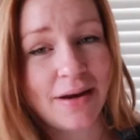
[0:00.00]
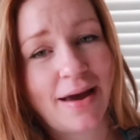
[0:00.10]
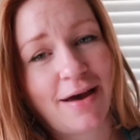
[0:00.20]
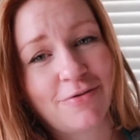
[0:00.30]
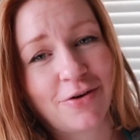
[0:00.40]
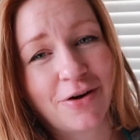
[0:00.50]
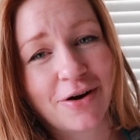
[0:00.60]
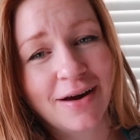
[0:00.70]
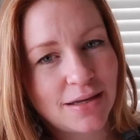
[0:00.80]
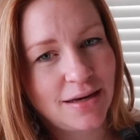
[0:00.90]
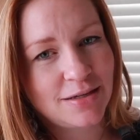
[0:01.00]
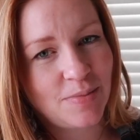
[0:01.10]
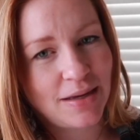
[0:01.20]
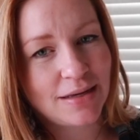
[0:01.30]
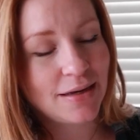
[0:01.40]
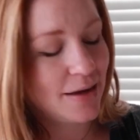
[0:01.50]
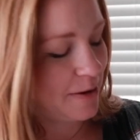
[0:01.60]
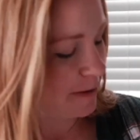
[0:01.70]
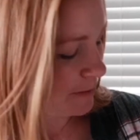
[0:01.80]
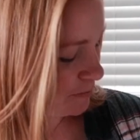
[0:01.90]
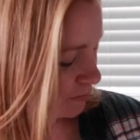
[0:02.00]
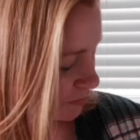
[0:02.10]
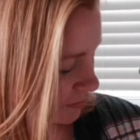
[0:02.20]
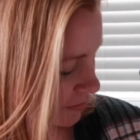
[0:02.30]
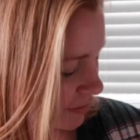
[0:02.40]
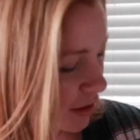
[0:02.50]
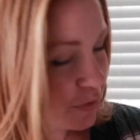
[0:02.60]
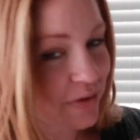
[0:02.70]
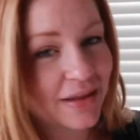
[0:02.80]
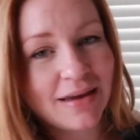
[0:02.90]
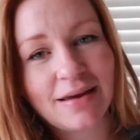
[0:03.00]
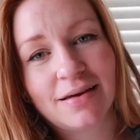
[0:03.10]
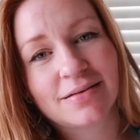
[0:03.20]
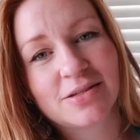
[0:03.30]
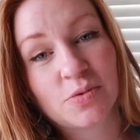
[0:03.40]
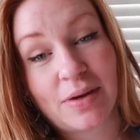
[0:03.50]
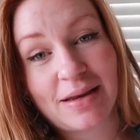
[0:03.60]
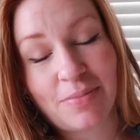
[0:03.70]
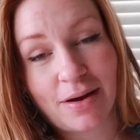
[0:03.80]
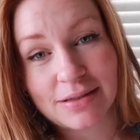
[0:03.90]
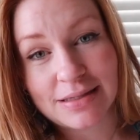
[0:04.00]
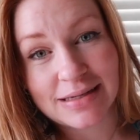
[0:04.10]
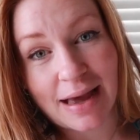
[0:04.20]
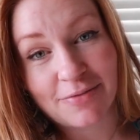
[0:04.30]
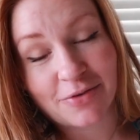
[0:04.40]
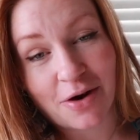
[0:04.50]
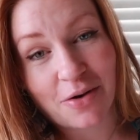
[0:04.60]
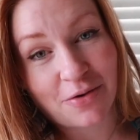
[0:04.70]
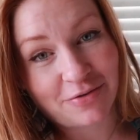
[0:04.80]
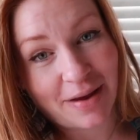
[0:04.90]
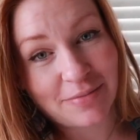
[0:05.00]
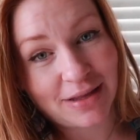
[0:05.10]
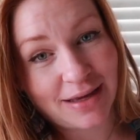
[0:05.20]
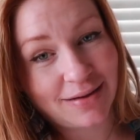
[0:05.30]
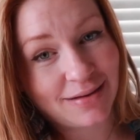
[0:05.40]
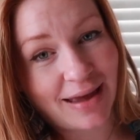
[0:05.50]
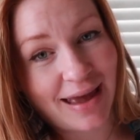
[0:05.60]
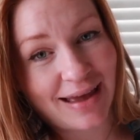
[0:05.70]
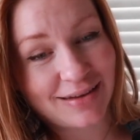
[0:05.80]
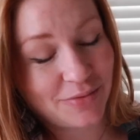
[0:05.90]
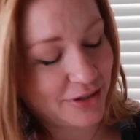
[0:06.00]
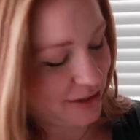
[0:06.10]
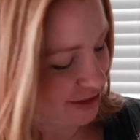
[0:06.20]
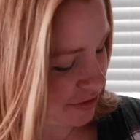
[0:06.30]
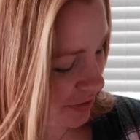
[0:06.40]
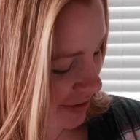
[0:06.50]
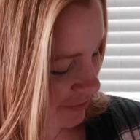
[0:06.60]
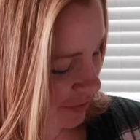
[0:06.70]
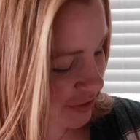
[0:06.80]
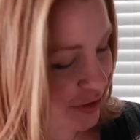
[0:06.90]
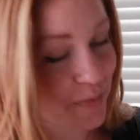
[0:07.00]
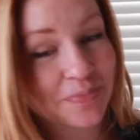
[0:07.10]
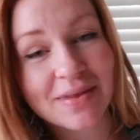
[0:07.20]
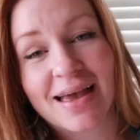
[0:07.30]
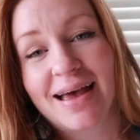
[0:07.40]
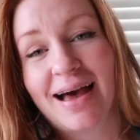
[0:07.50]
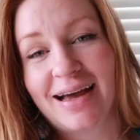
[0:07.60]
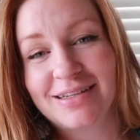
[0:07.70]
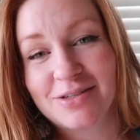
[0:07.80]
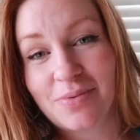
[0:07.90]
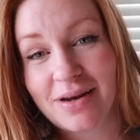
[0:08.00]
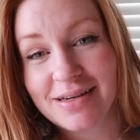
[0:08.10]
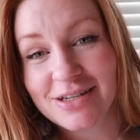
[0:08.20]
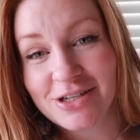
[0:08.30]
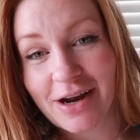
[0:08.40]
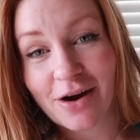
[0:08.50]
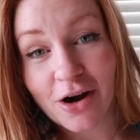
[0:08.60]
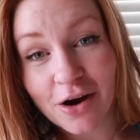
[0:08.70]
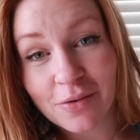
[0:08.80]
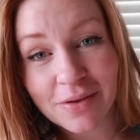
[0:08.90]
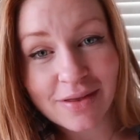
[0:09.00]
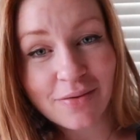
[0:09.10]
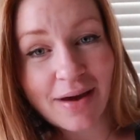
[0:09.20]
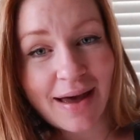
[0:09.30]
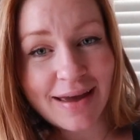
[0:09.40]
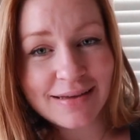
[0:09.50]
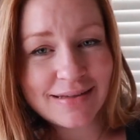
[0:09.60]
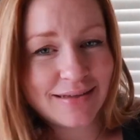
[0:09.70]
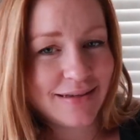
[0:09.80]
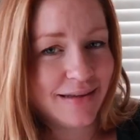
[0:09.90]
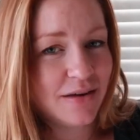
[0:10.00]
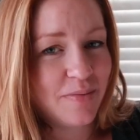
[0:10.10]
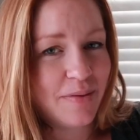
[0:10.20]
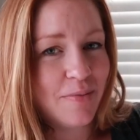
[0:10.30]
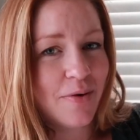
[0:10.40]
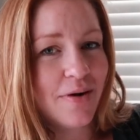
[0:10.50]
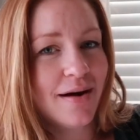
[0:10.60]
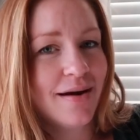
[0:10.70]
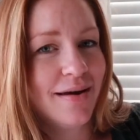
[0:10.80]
to have her, and has been a really sweet bonding time for our whole family, and we're just so grateful. So I just wanted to share her with you guys a little bit more.